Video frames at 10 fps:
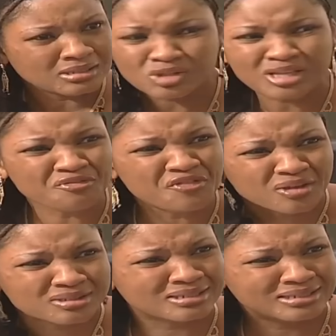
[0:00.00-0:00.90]
Susan
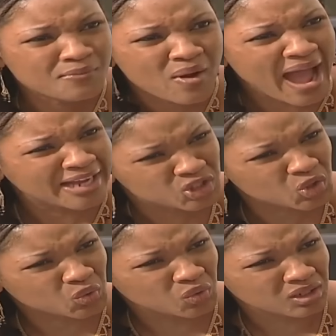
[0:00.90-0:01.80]
feels the same way I
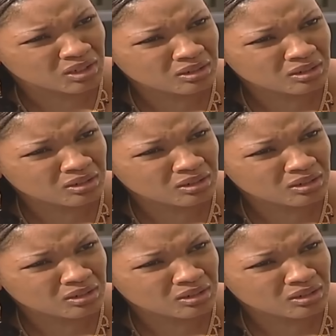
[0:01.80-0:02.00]
do.